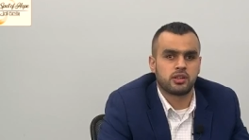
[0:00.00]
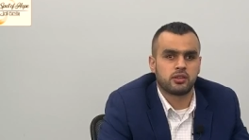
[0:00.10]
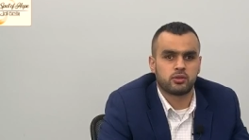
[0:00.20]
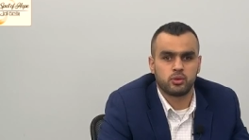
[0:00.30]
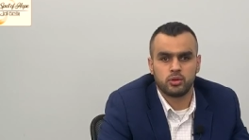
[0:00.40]
as
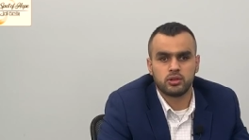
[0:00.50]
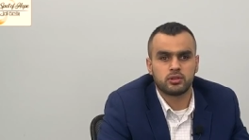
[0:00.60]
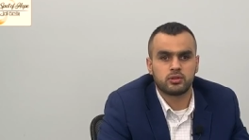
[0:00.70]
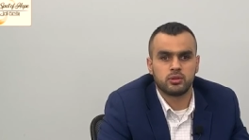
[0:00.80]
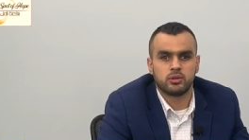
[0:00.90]
a tool
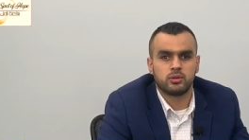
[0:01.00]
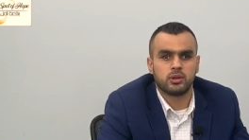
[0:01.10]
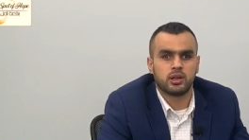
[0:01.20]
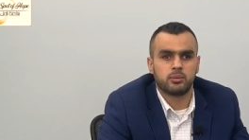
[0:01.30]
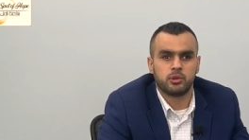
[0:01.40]
to
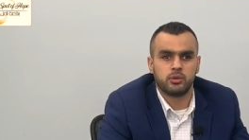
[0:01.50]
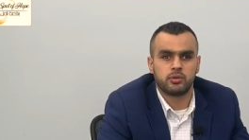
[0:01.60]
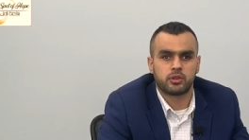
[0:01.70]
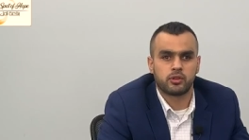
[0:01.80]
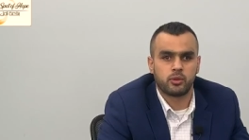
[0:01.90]

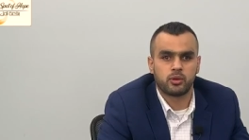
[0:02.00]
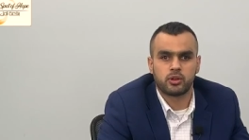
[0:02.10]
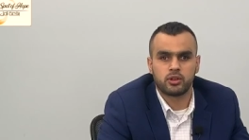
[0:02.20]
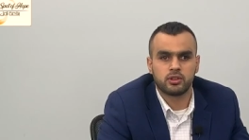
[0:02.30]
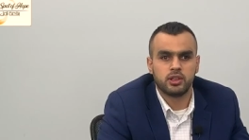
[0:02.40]
maneuver the
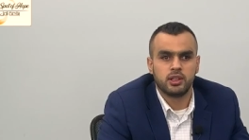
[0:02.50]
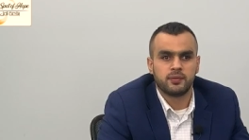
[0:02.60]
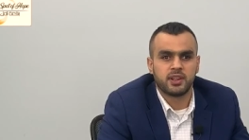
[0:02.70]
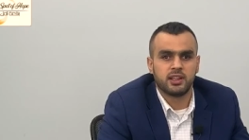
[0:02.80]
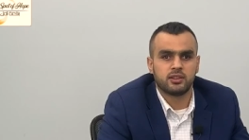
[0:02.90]
world
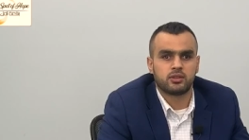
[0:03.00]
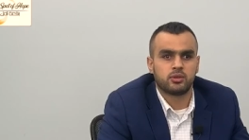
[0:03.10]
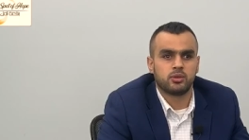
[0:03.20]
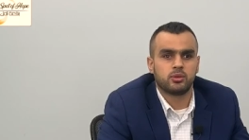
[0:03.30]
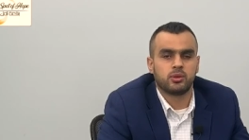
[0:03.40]
and
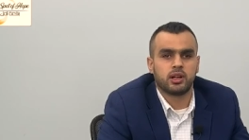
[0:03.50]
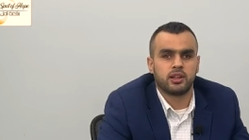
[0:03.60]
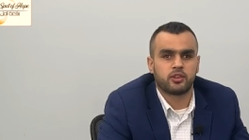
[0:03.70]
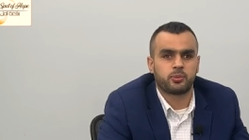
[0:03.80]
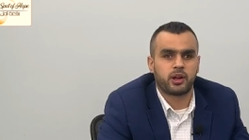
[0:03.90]
to
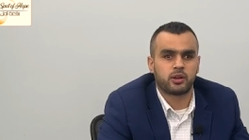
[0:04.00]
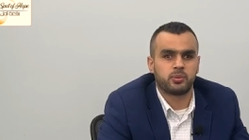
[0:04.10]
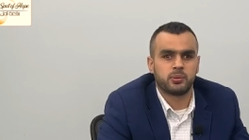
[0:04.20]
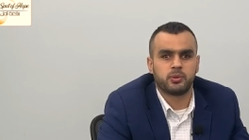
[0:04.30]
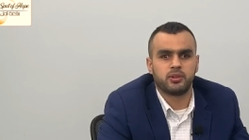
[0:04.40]
inspire
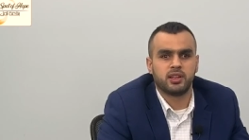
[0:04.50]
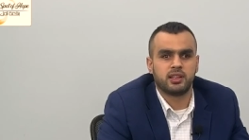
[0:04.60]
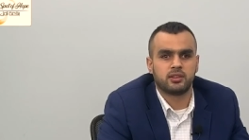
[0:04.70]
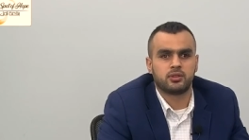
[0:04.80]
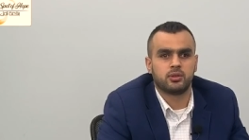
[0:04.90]
people
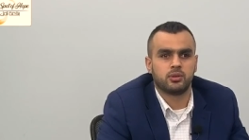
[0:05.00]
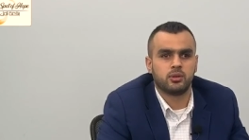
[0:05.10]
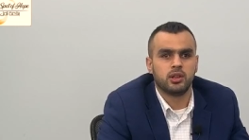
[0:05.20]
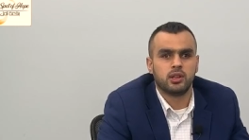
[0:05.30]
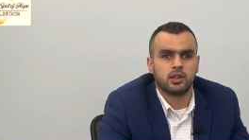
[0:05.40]
and
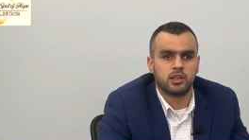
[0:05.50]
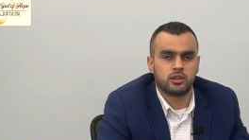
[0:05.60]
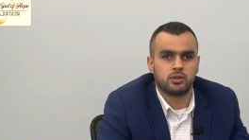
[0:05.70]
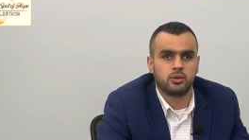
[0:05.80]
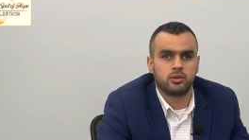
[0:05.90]
to
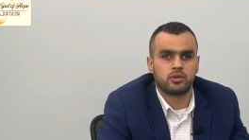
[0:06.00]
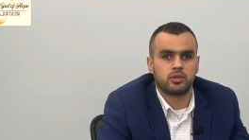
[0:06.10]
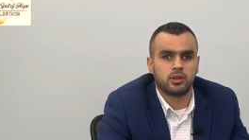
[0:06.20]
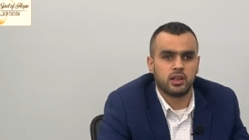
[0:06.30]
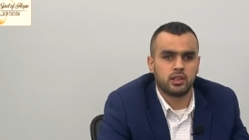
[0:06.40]

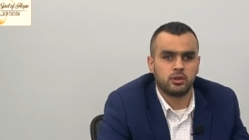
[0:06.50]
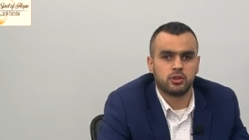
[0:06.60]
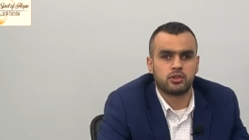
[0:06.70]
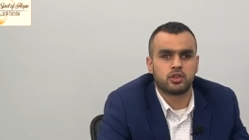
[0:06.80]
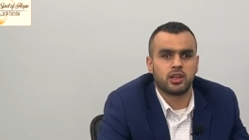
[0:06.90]
introduce a
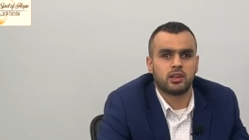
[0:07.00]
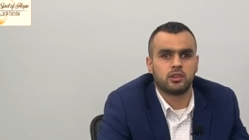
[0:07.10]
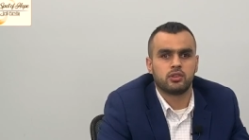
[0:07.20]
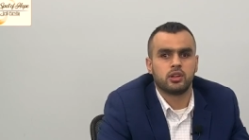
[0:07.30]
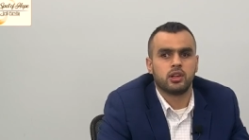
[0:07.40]
good
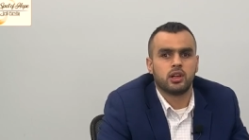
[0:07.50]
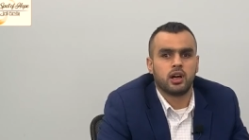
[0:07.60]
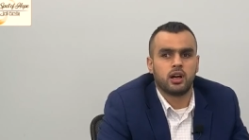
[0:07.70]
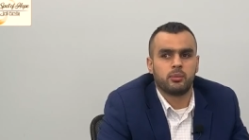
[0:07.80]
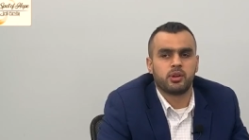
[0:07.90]
change.
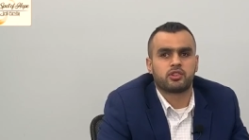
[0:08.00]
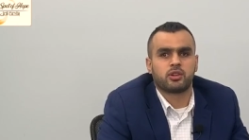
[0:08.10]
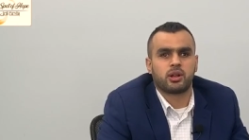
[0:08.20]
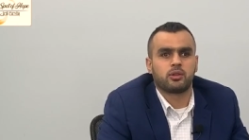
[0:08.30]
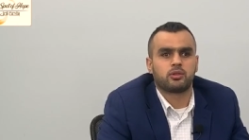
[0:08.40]
Big
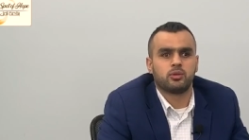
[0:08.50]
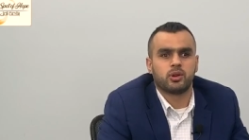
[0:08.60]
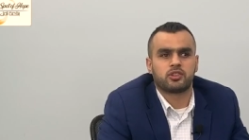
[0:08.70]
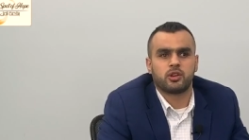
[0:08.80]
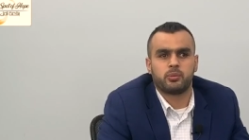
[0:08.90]
shout out to
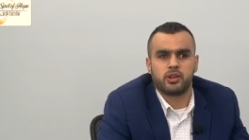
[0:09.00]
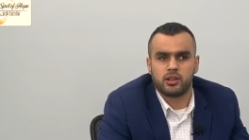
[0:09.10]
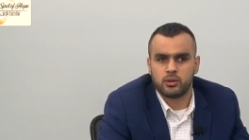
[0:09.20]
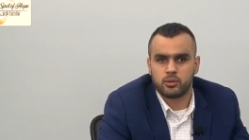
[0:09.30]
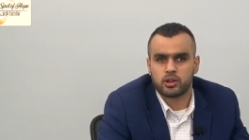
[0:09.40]
What's Up Media
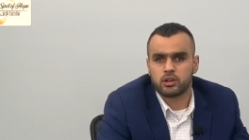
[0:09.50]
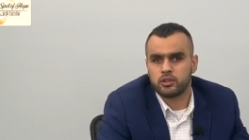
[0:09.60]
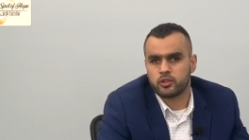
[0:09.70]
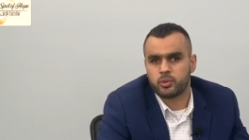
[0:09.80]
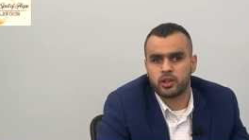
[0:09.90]
Network, all
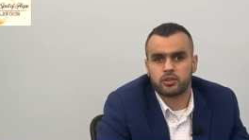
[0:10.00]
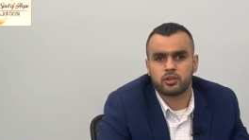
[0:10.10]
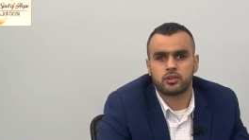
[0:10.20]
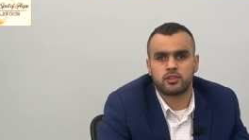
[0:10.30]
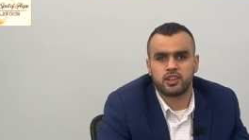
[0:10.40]
the
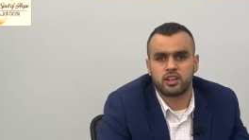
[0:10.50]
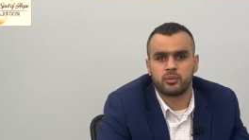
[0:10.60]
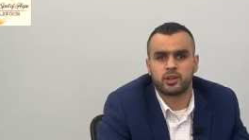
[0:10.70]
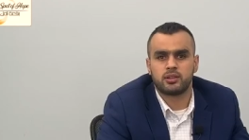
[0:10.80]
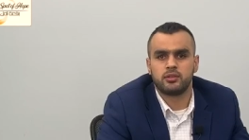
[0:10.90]
sponsors, Ling
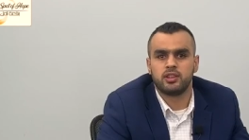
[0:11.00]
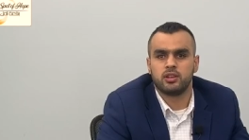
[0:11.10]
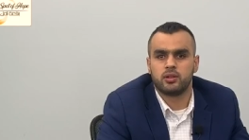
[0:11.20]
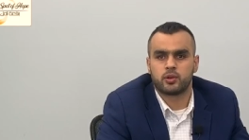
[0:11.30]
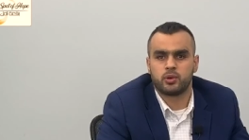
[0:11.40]
Arabic TV,
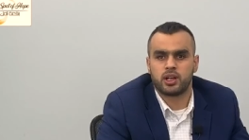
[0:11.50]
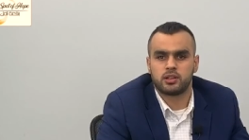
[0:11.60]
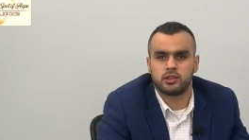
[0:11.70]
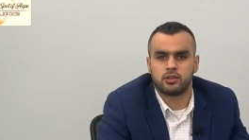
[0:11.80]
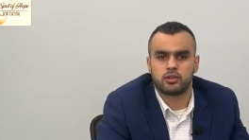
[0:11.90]
over
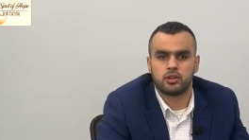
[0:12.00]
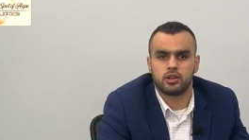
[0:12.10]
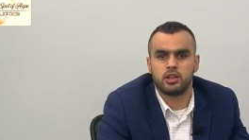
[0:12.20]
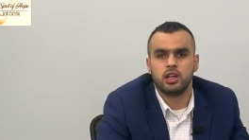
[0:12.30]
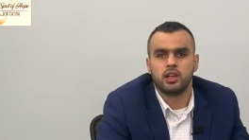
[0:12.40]
130